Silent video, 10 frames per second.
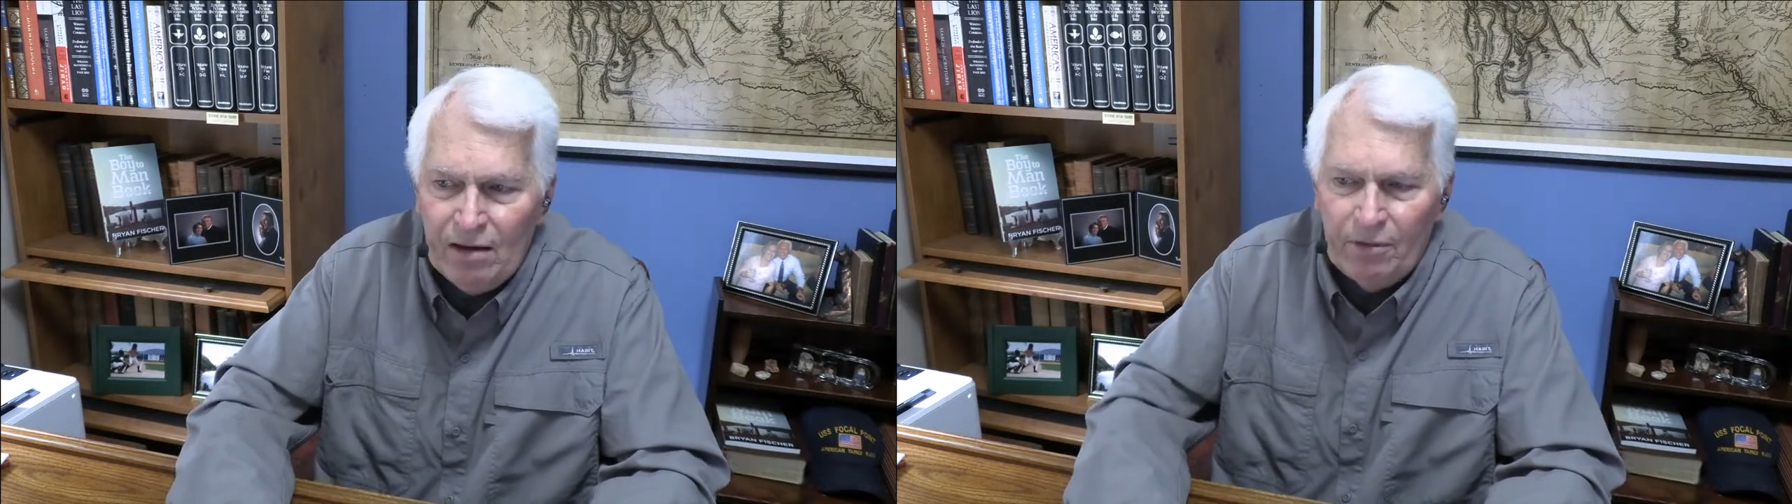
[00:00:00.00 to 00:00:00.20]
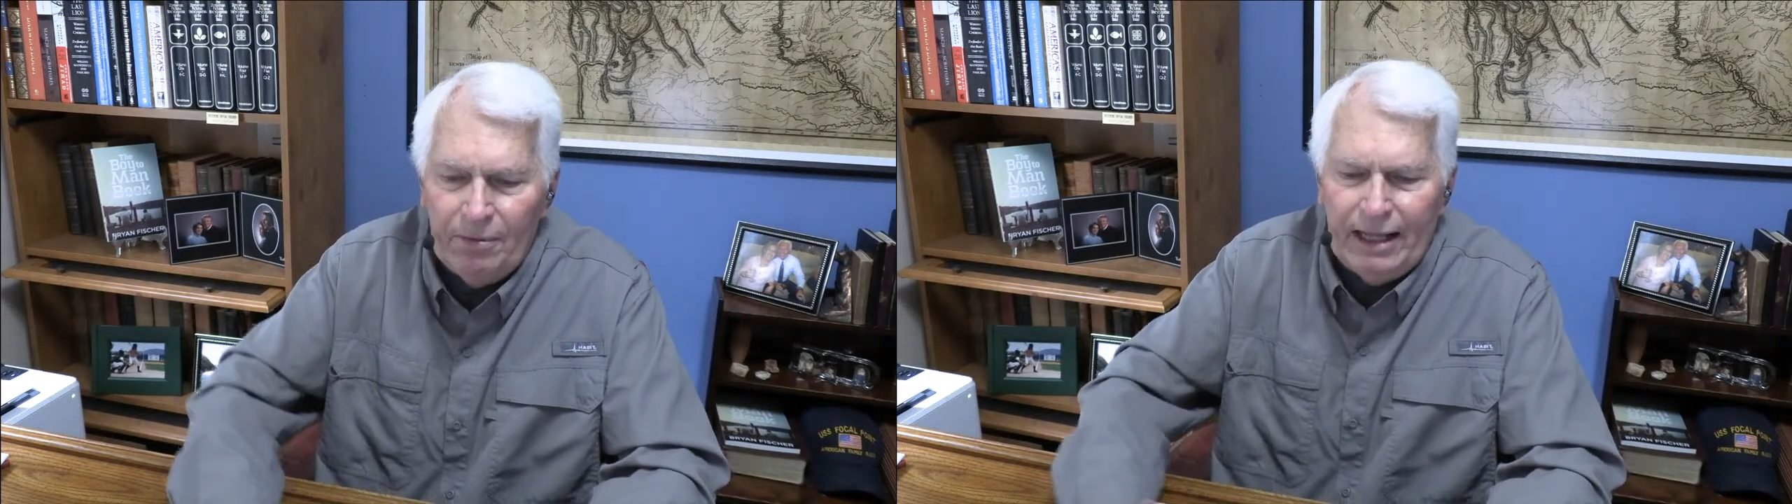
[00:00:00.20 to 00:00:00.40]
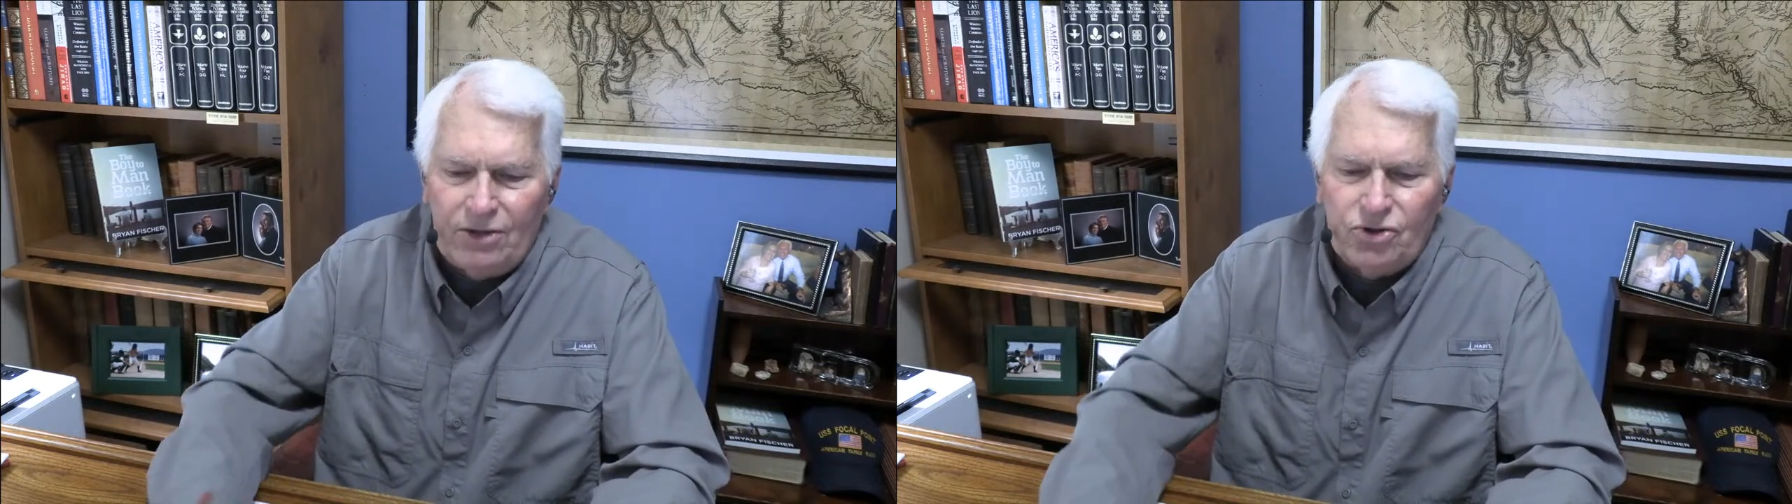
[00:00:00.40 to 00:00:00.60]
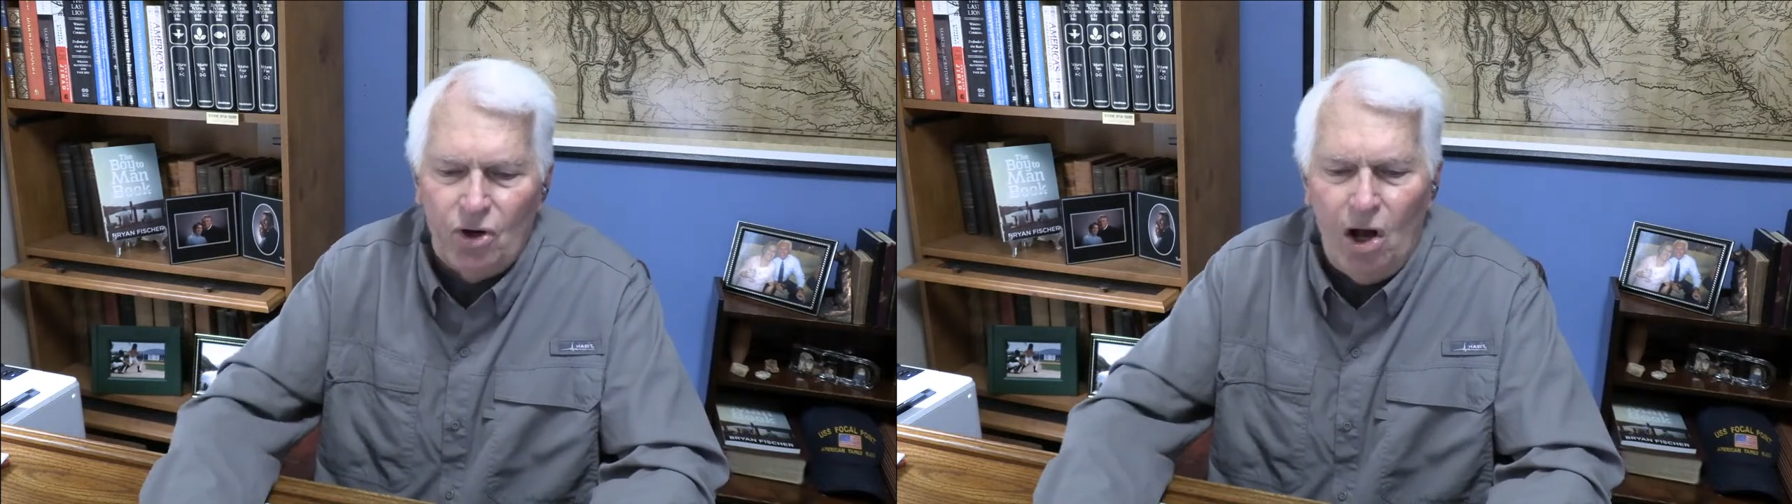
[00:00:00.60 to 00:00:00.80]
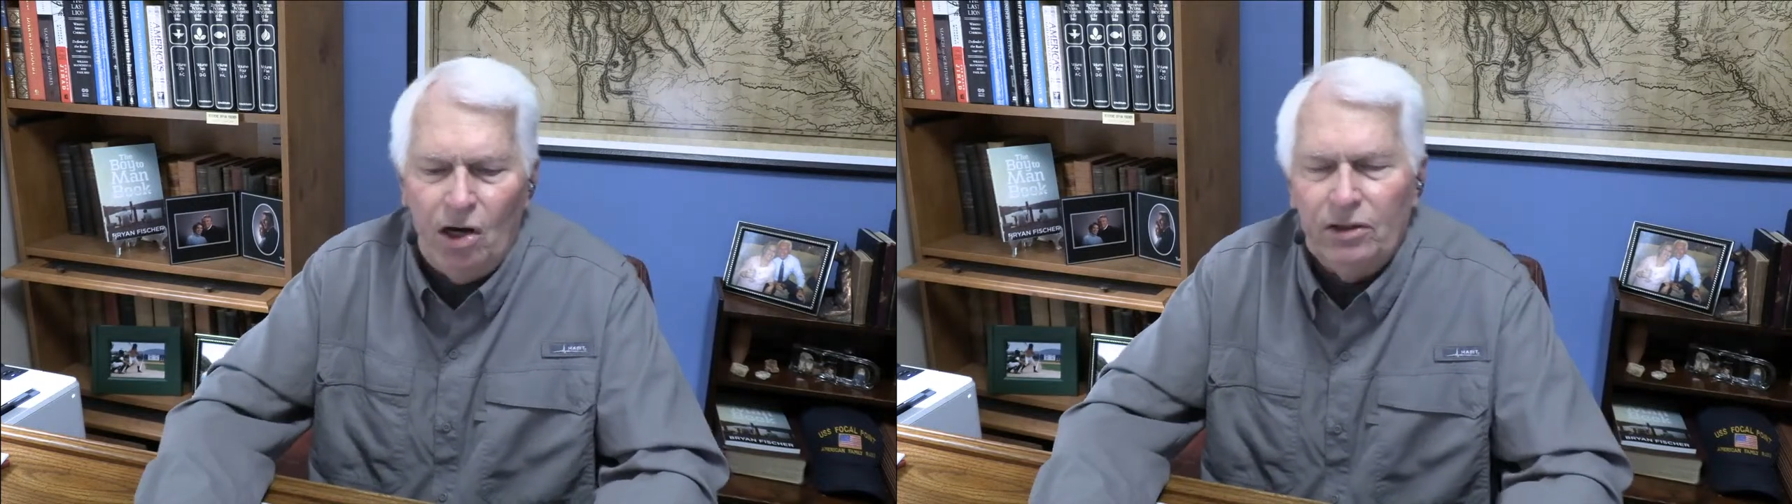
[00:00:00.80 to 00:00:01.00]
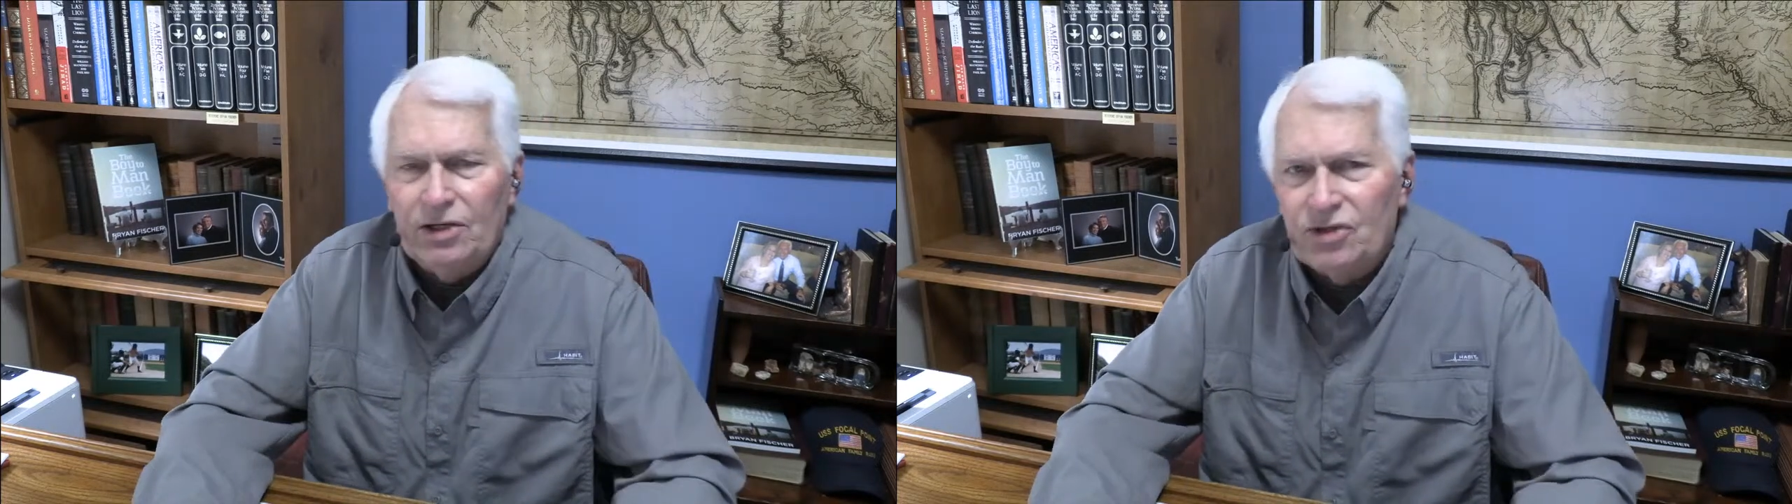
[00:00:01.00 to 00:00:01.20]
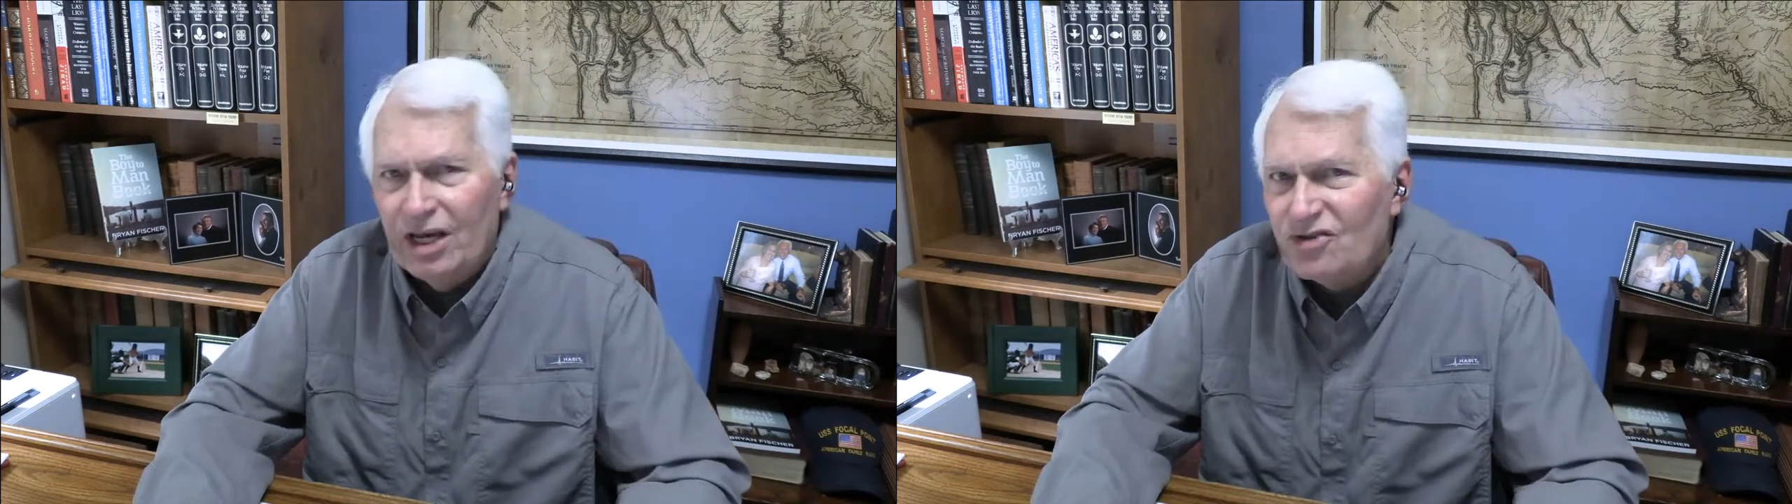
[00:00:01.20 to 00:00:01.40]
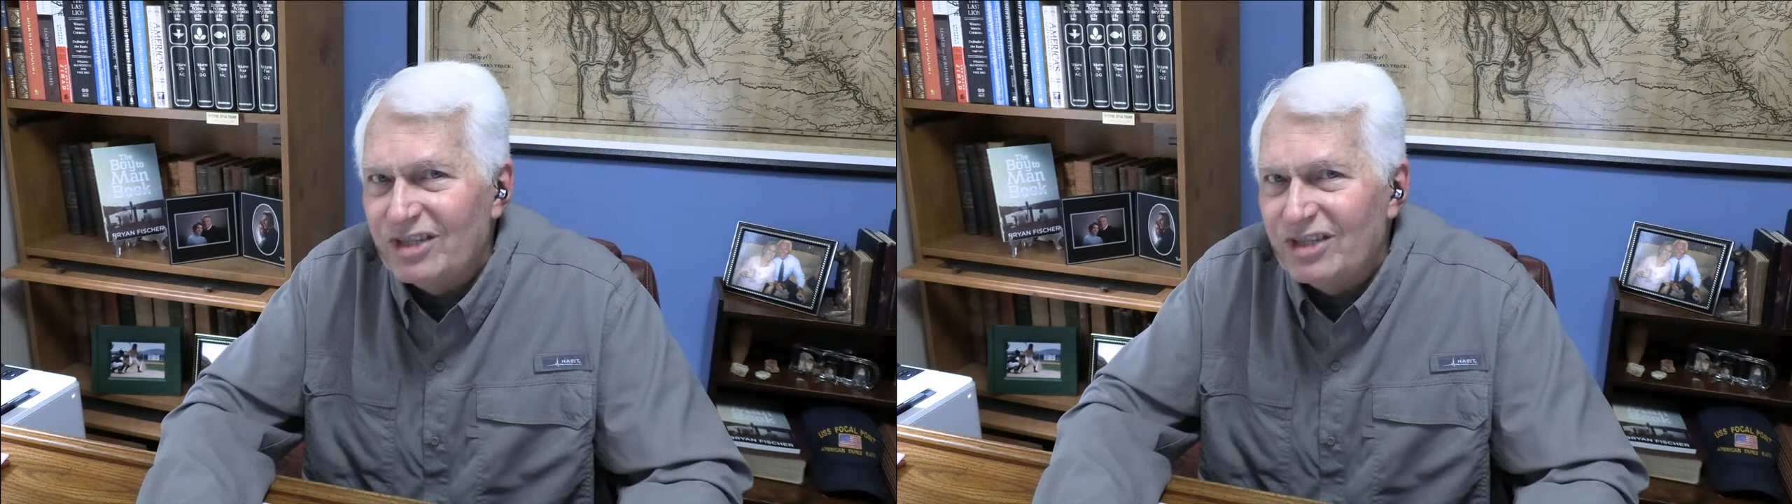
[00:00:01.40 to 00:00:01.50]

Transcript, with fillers: Remember that song that says,